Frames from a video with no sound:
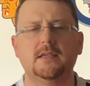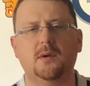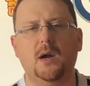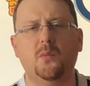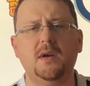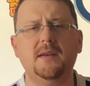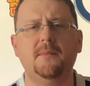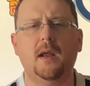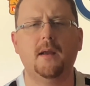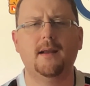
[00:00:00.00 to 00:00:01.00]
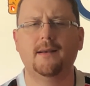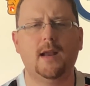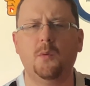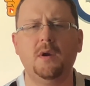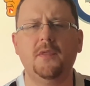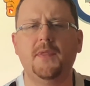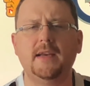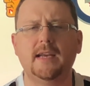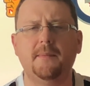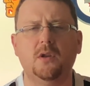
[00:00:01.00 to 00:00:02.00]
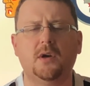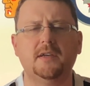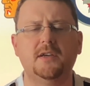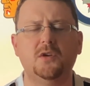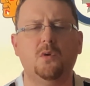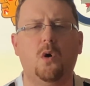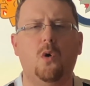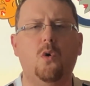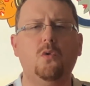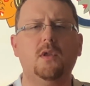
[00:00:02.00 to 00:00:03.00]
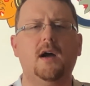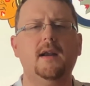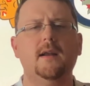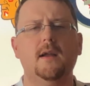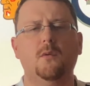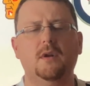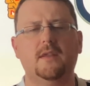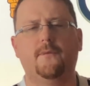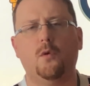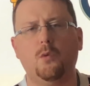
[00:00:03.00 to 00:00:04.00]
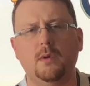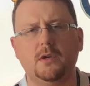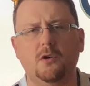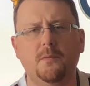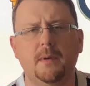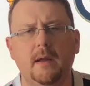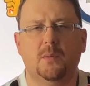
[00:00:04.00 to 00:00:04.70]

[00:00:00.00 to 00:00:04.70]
So I wouldn't I wouldn't think they'd be looking to do a whole lot with the forward group.